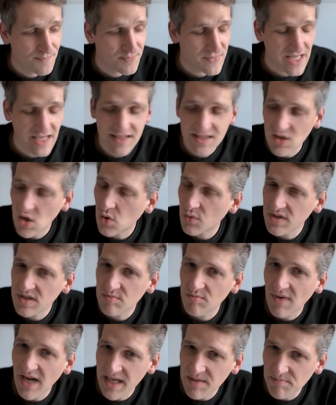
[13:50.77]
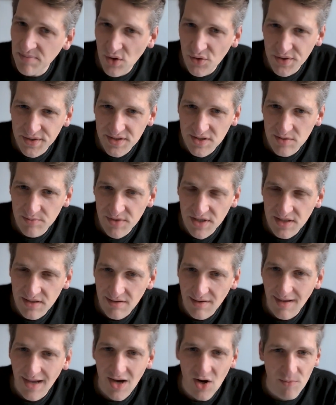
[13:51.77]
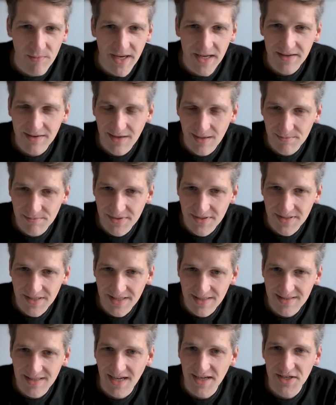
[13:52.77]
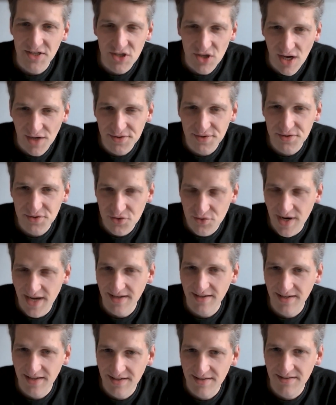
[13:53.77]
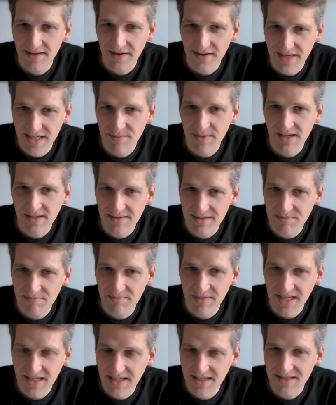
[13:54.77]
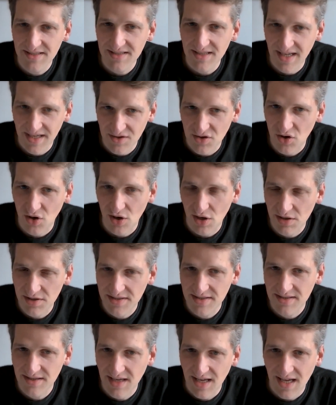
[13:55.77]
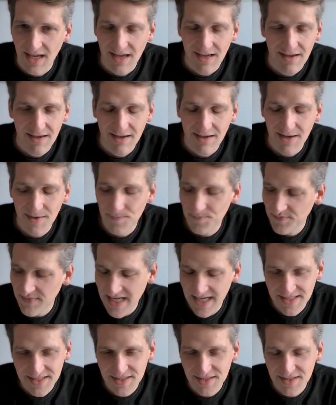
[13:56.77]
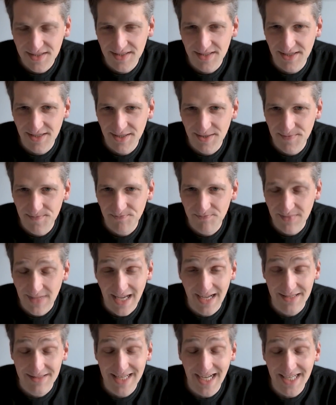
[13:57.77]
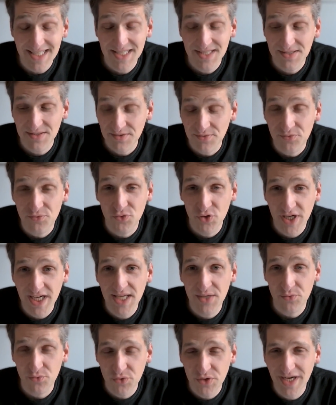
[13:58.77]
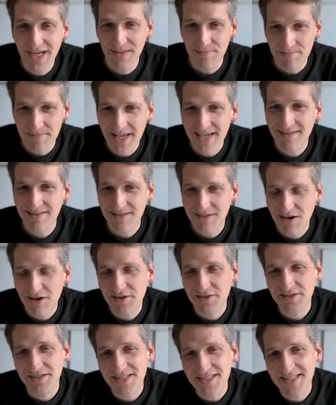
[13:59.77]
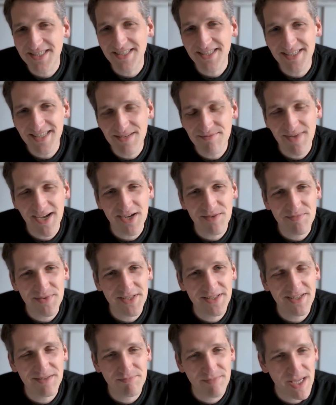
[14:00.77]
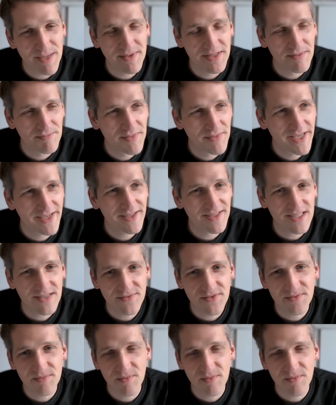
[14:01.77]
It's always mind-blowing to me how many companies are not tracking their emails, meetings, and calls. That's a really, really big cardinal sin, in my opinion, maybe the biggest of them